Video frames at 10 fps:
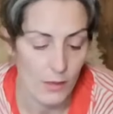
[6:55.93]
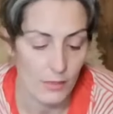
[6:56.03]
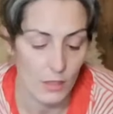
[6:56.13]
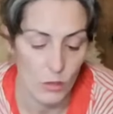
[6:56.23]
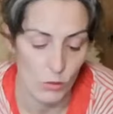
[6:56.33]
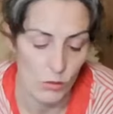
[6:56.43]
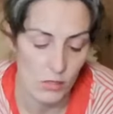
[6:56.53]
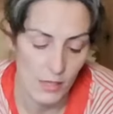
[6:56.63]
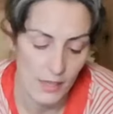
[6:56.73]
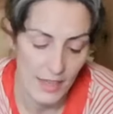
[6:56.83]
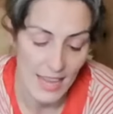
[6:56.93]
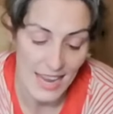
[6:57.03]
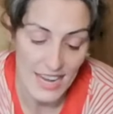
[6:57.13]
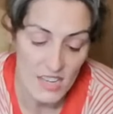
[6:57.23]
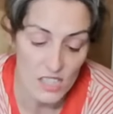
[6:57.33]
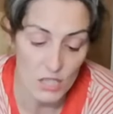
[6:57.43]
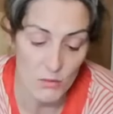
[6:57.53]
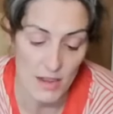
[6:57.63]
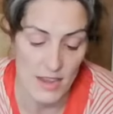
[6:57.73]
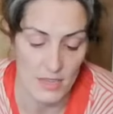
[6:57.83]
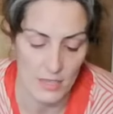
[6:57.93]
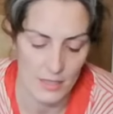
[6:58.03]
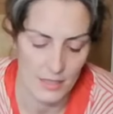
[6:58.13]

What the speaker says: the cork into it.